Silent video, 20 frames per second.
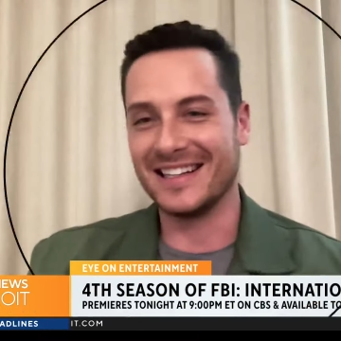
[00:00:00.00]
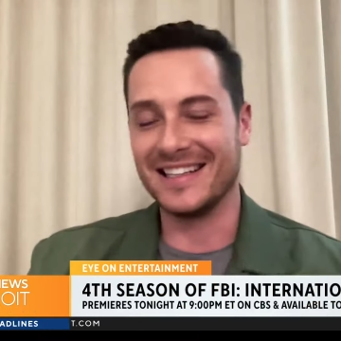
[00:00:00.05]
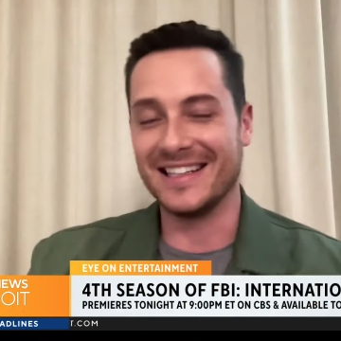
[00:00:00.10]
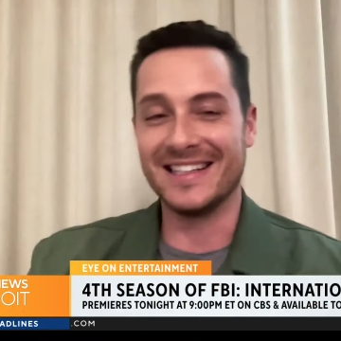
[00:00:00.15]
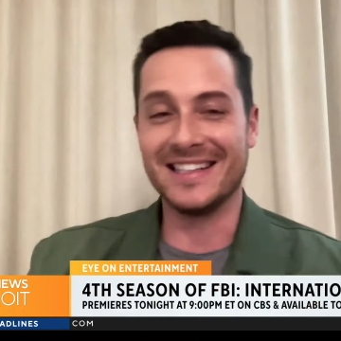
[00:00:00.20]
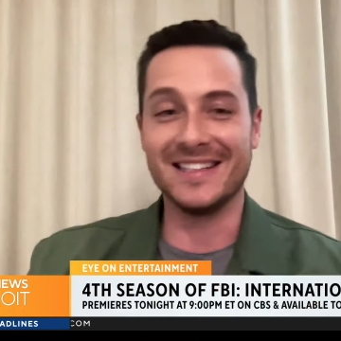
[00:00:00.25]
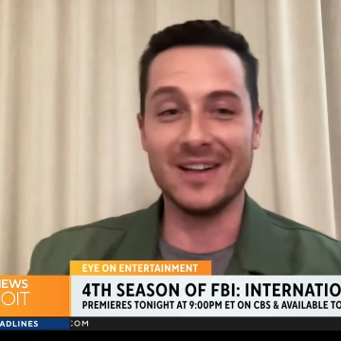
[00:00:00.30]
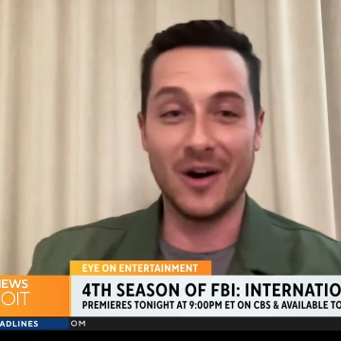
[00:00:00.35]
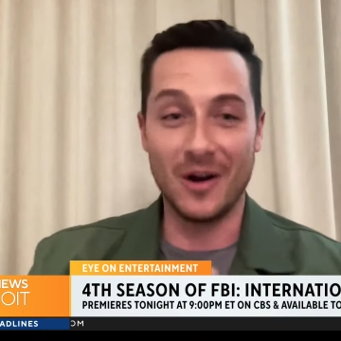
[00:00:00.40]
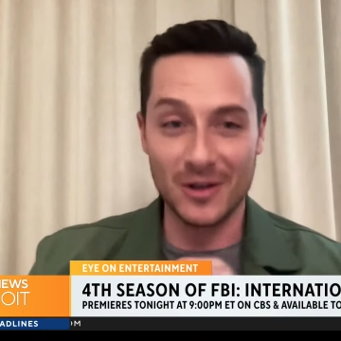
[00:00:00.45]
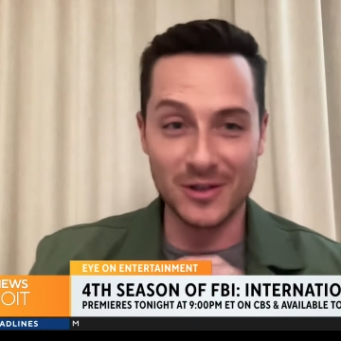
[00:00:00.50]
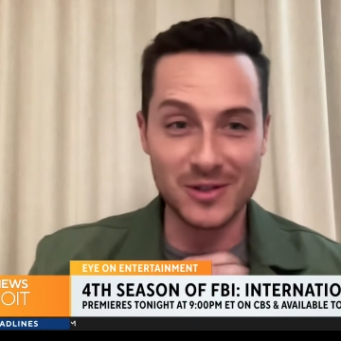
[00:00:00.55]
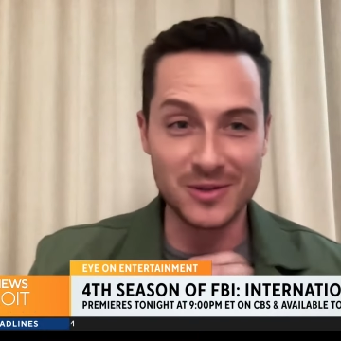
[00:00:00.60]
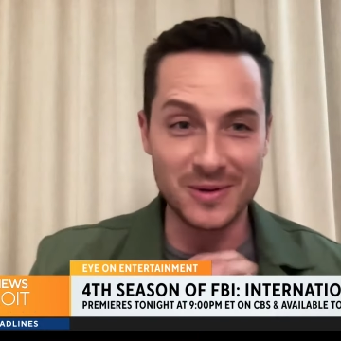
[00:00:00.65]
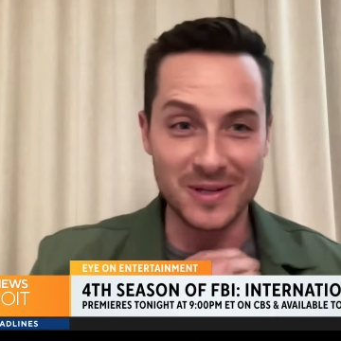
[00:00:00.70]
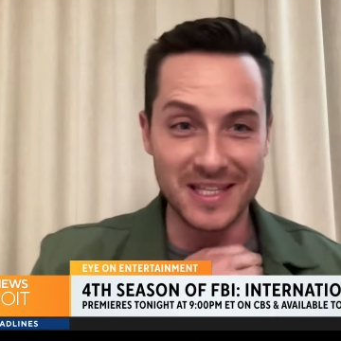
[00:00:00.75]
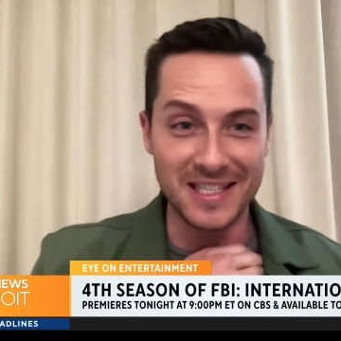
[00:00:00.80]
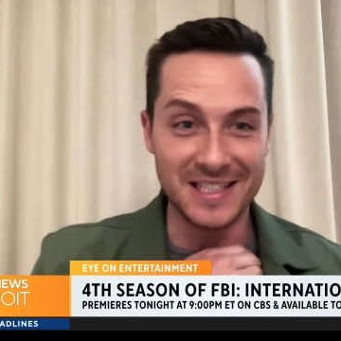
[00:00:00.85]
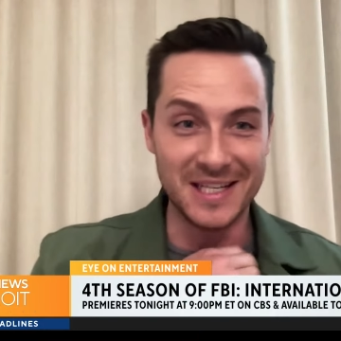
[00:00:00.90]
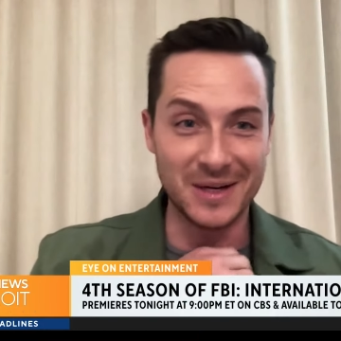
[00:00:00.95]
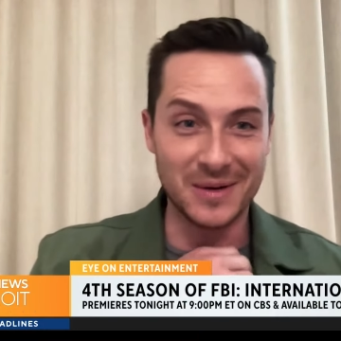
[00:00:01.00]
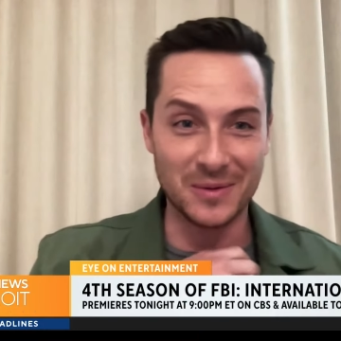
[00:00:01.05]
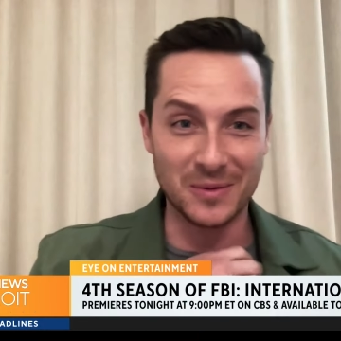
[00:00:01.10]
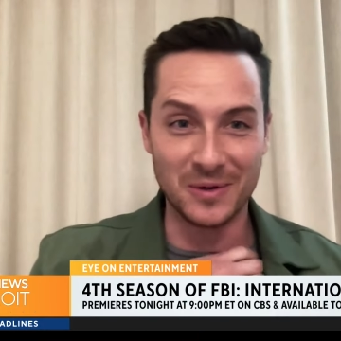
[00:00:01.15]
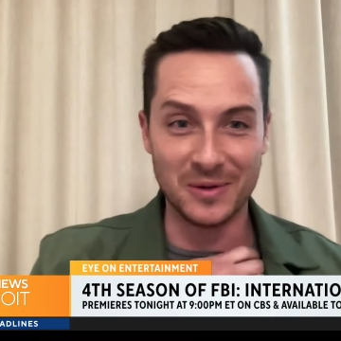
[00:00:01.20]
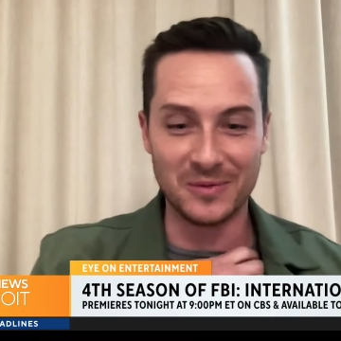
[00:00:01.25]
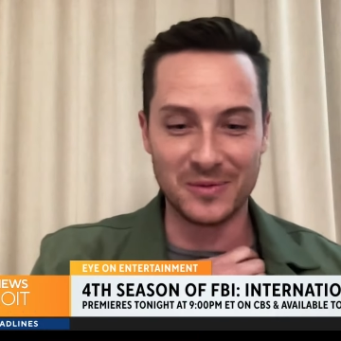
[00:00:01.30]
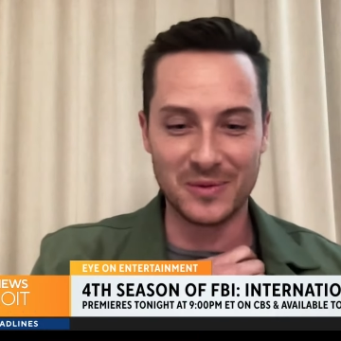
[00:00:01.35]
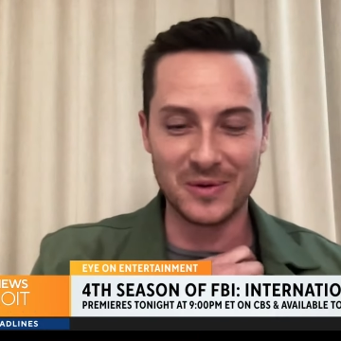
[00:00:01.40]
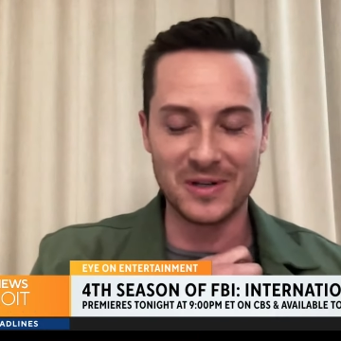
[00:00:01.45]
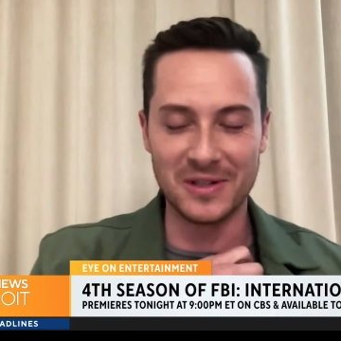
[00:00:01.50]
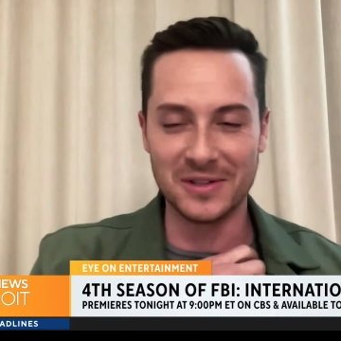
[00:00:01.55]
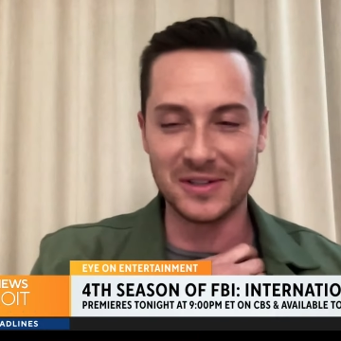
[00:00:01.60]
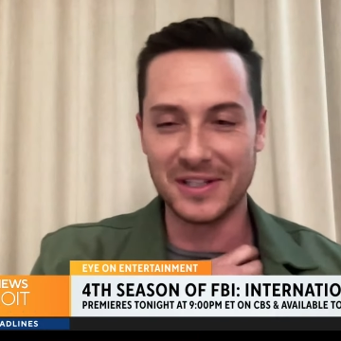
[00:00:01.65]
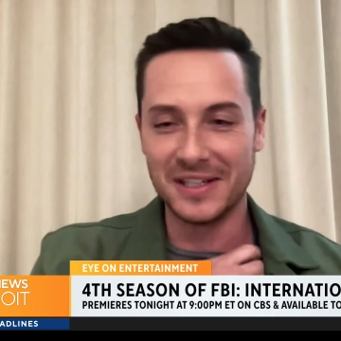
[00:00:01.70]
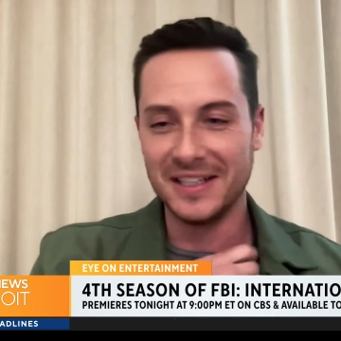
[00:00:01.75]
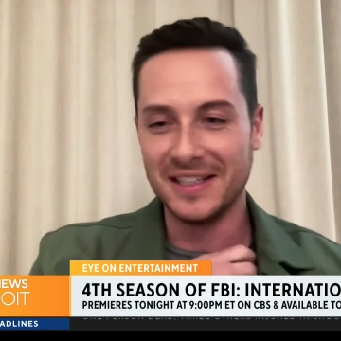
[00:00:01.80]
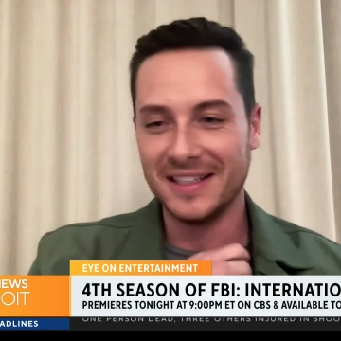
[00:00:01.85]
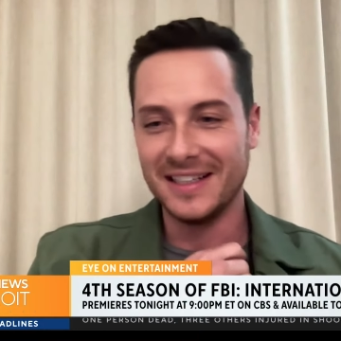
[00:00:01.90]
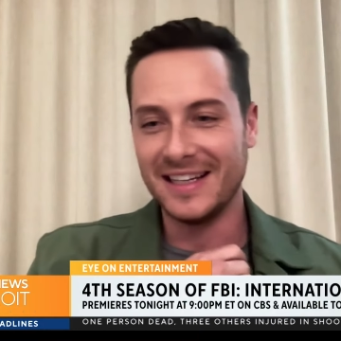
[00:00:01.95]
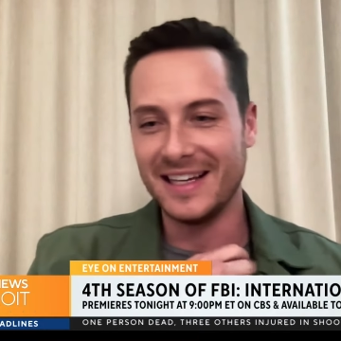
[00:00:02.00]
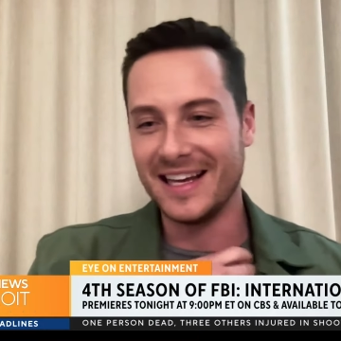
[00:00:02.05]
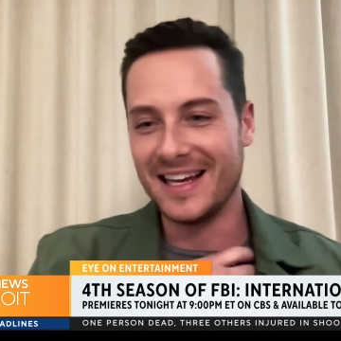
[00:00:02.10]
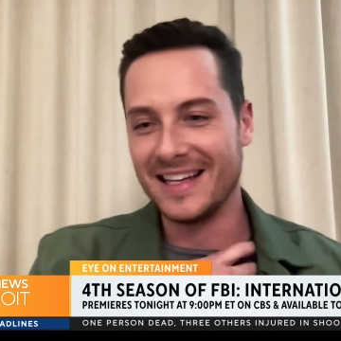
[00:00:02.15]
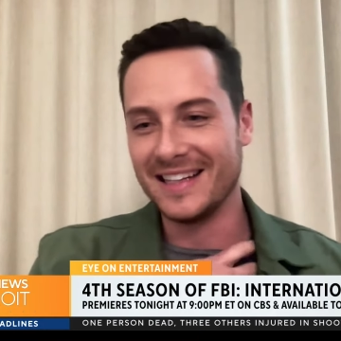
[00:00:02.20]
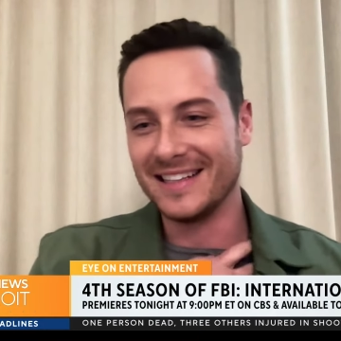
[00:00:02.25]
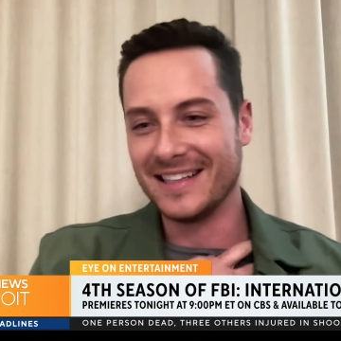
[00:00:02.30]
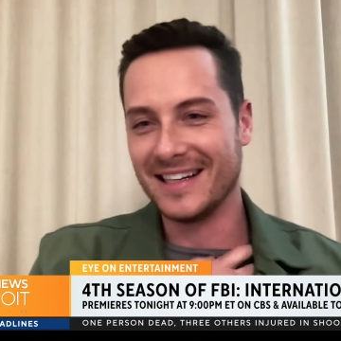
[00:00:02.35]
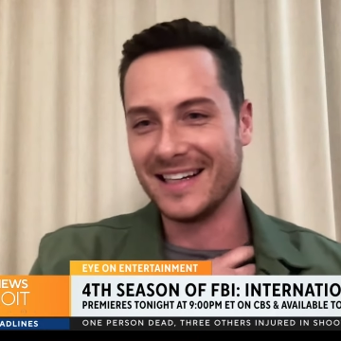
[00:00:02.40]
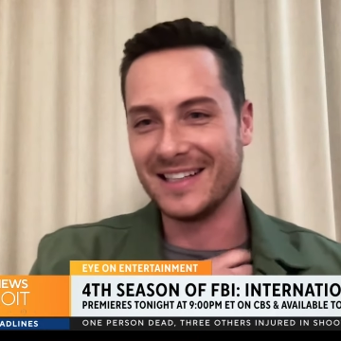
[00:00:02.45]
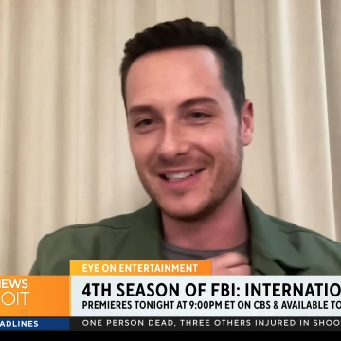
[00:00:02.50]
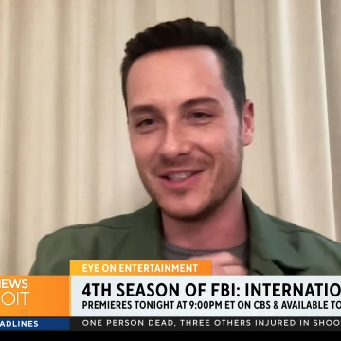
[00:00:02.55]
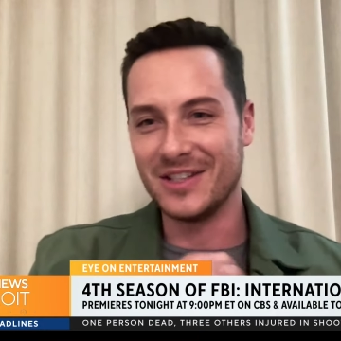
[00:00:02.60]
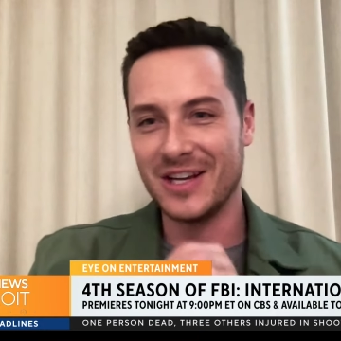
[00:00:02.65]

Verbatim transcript: and also in the Dick Wolf world. And uh,